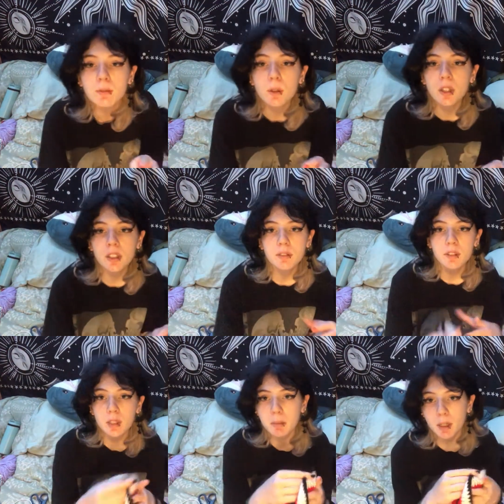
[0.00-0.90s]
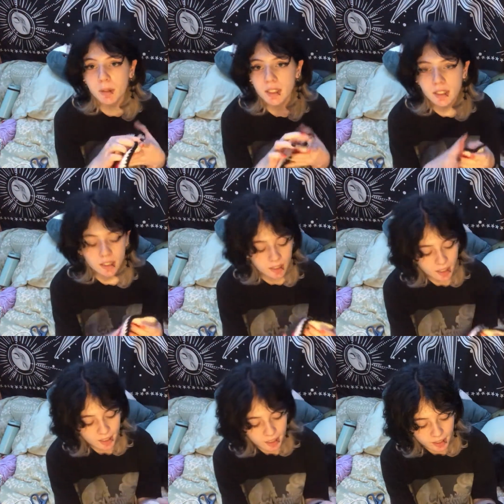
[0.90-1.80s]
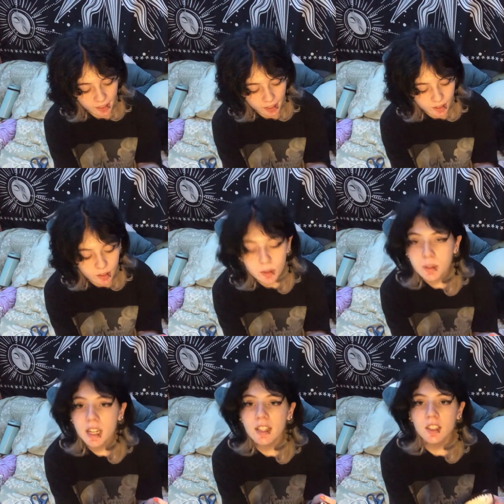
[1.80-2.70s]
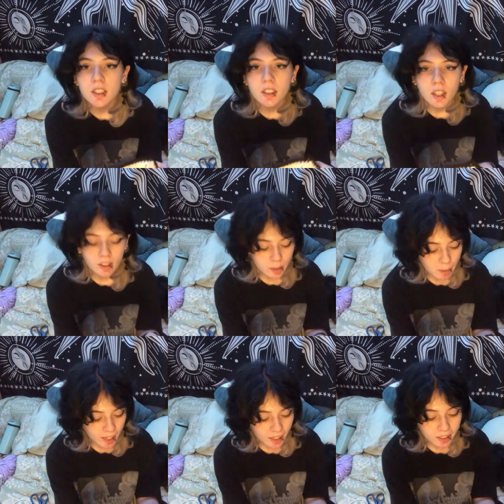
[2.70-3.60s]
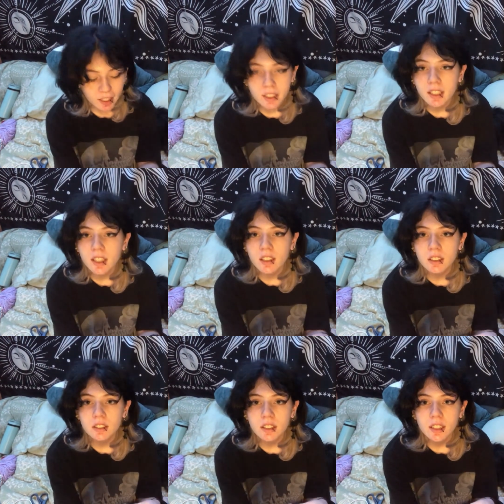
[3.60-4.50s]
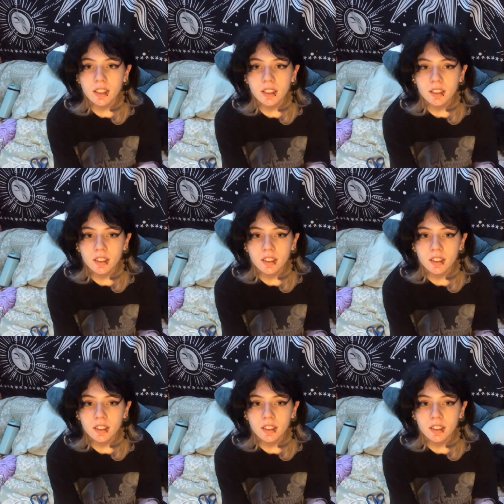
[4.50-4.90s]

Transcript: 4 of the big ones to center on the bag, and then I'll do like,